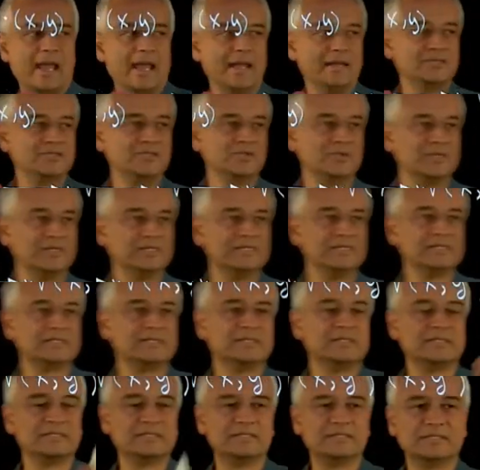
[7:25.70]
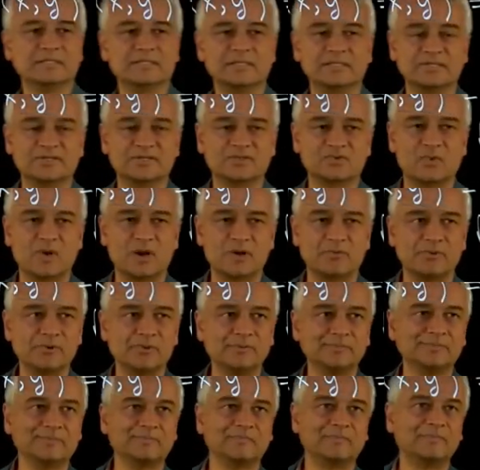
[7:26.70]
and so the distance is this square
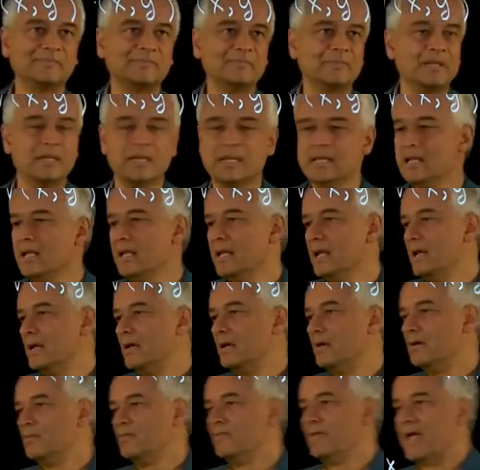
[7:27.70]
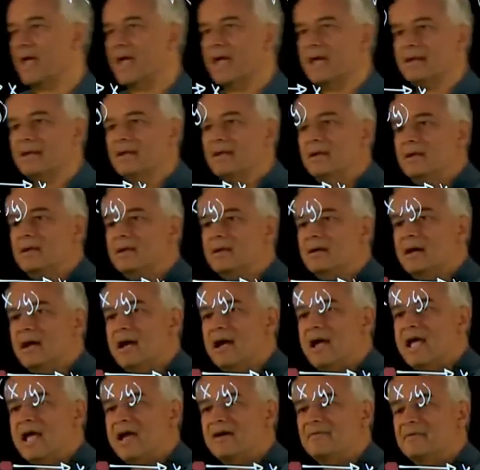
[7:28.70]
root. Then
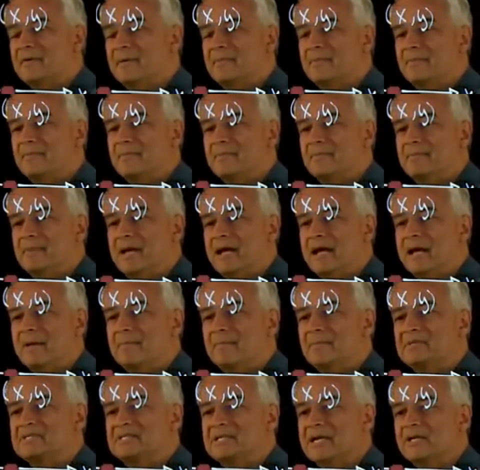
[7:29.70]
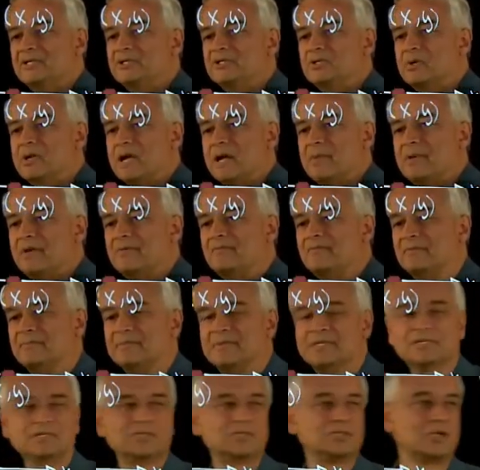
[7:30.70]
I have a potential coming
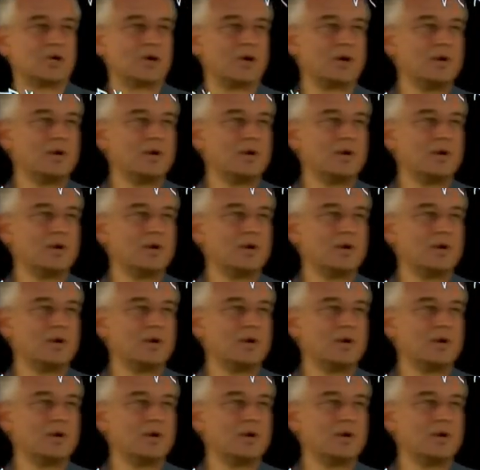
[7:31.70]
from this